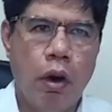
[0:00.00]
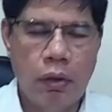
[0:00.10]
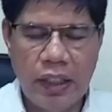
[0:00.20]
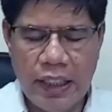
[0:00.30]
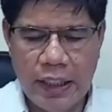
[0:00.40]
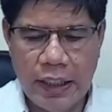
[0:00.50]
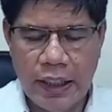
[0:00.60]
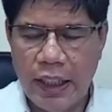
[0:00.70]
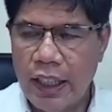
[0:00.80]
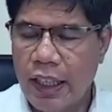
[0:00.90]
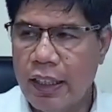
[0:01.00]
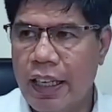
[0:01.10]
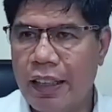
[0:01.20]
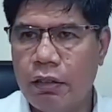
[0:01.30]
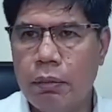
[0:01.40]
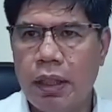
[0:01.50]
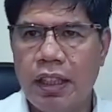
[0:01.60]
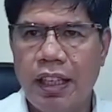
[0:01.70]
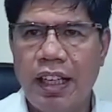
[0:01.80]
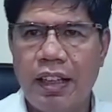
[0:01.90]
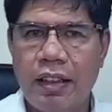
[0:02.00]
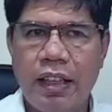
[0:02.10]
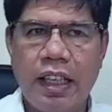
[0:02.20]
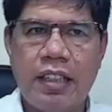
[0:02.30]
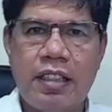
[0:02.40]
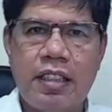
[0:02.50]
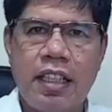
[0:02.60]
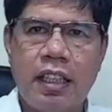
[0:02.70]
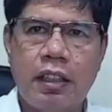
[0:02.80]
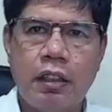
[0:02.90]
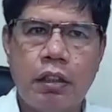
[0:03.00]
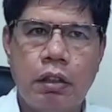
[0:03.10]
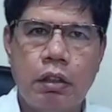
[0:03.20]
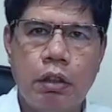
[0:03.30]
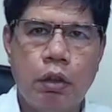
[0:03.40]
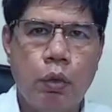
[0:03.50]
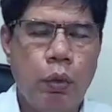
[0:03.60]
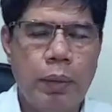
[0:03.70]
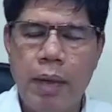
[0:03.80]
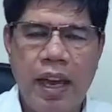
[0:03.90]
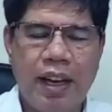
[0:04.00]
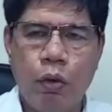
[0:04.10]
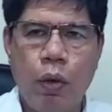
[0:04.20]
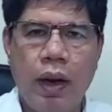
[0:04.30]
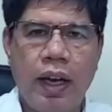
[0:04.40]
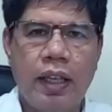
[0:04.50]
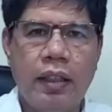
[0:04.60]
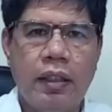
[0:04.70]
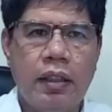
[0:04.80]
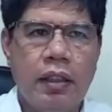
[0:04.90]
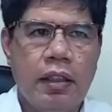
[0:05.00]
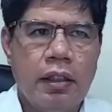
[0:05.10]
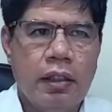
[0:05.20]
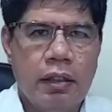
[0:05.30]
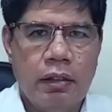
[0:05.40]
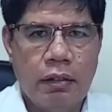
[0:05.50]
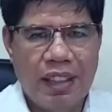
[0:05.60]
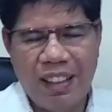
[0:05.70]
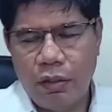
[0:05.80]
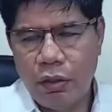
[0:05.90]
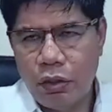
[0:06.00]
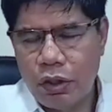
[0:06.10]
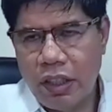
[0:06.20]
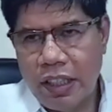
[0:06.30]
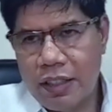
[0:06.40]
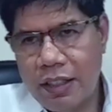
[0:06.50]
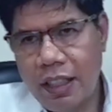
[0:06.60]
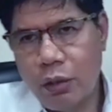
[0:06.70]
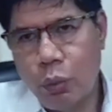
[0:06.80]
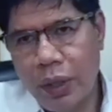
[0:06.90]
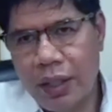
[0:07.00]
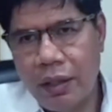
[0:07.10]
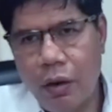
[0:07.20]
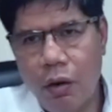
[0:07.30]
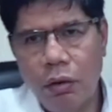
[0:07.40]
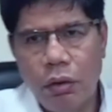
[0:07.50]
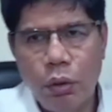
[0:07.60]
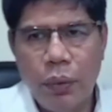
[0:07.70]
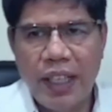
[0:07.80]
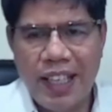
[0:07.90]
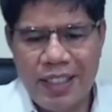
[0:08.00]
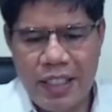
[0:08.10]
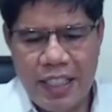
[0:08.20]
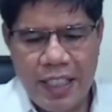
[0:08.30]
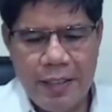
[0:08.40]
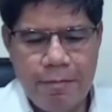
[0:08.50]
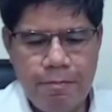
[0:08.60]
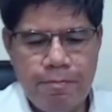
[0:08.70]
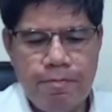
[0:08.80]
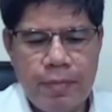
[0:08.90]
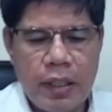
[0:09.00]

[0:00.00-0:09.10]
only, and not on material things that we may acquire, not on those things that we can hold or we can see.